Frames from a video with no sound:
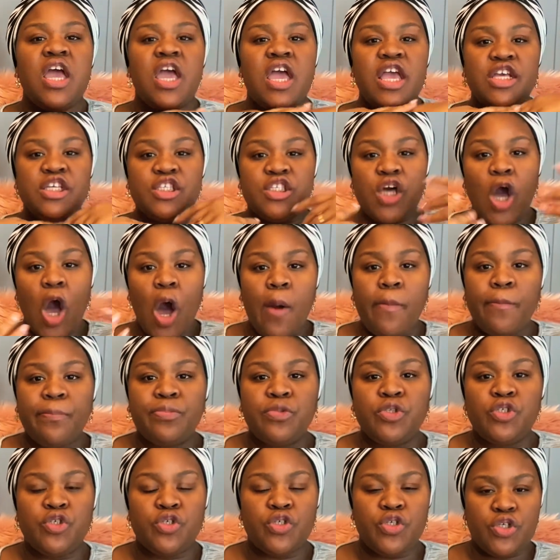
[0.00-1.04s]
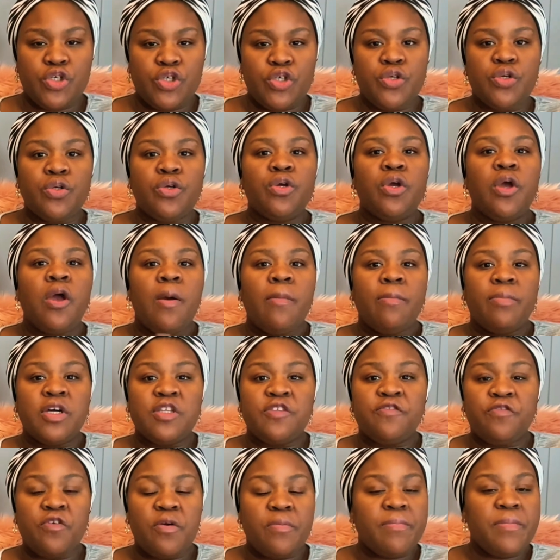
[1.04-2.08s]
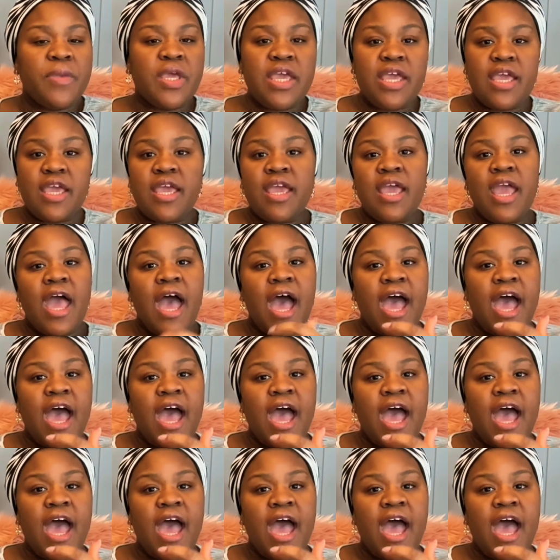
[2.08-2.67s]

It's up to you. But for me,